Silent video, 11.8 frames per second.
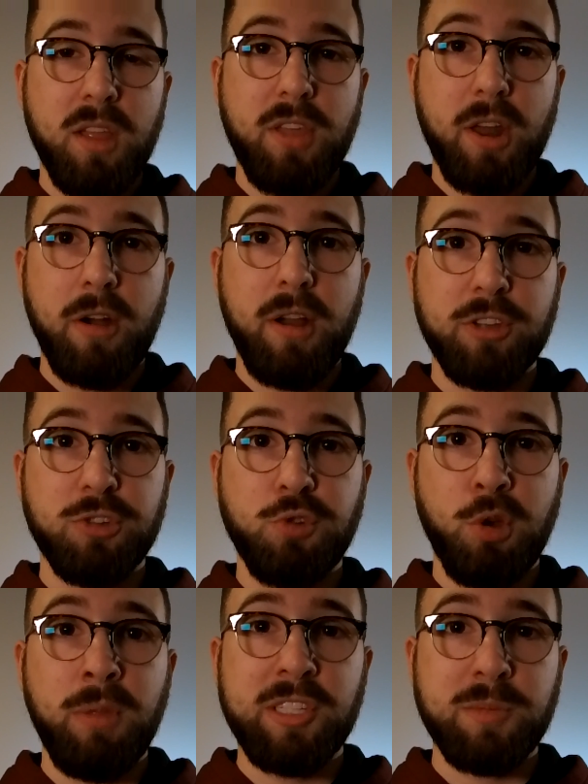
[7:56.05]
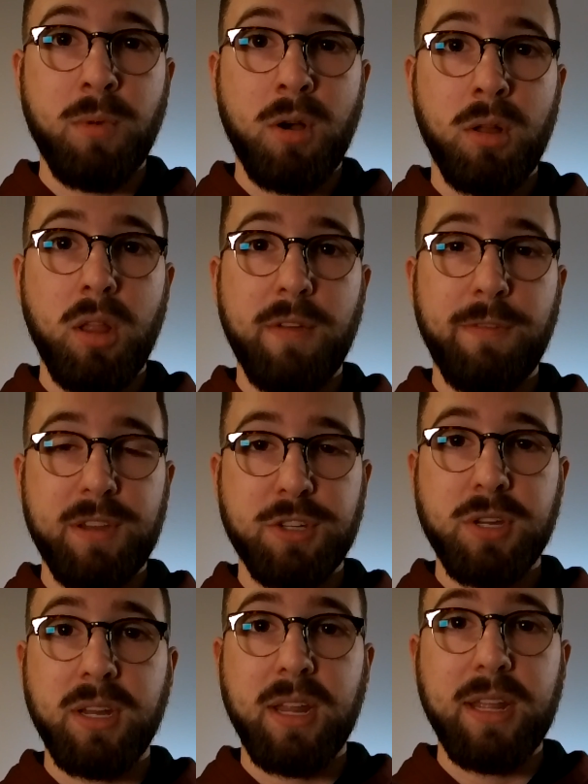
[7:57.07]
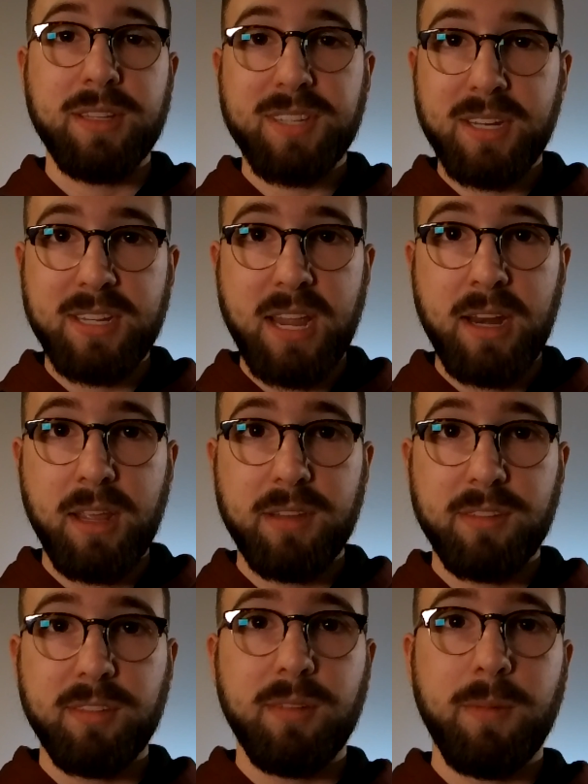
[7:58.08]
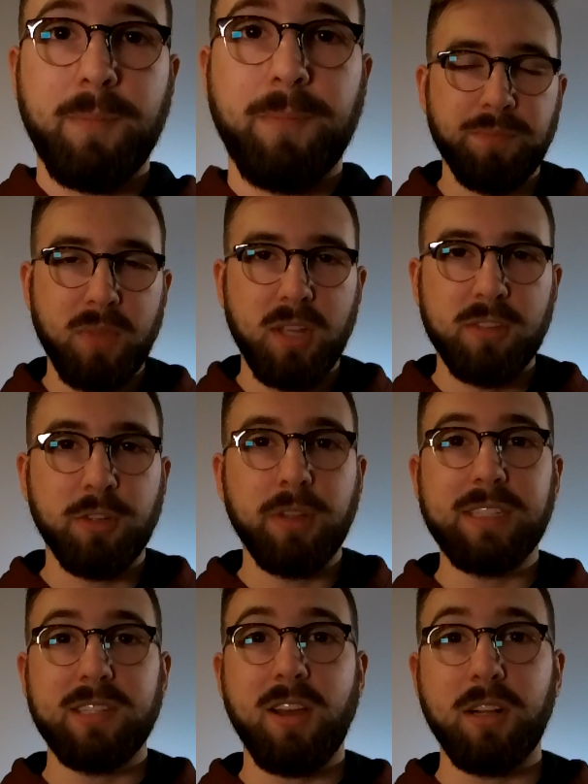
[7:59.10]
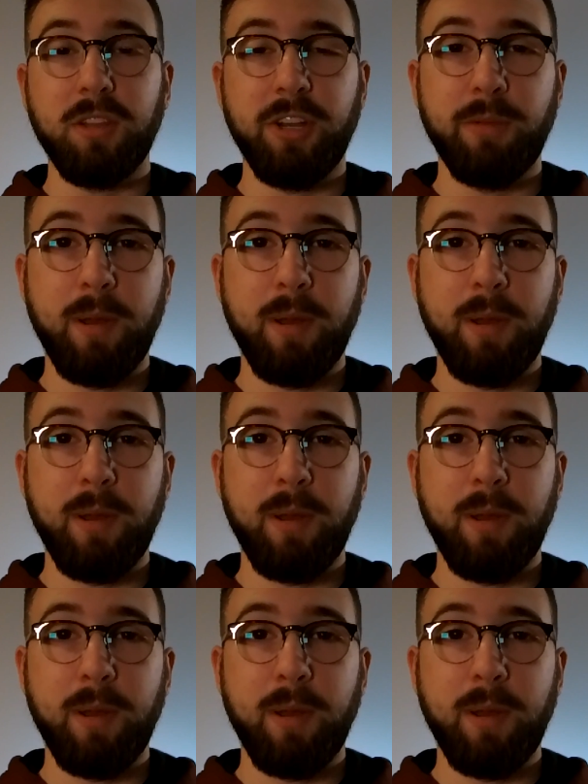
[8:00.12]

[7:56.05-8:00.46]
that are extremely small, efficient, and instantaneous. So let's talk a little